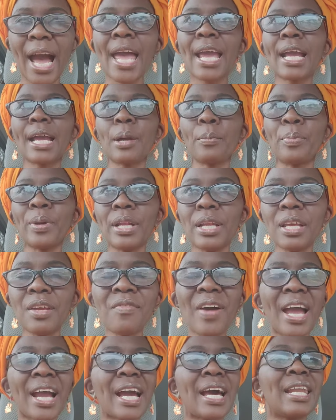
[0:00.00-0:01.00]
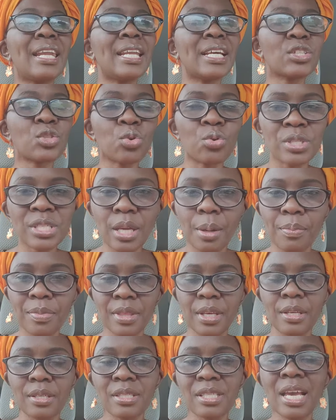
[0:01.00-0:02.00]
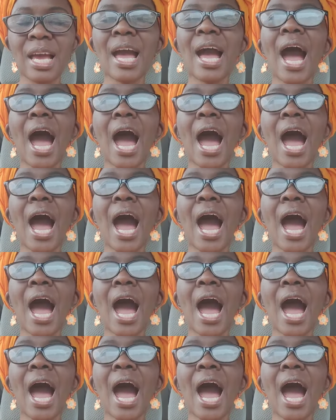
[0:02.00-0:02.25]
I believe I can let go some things.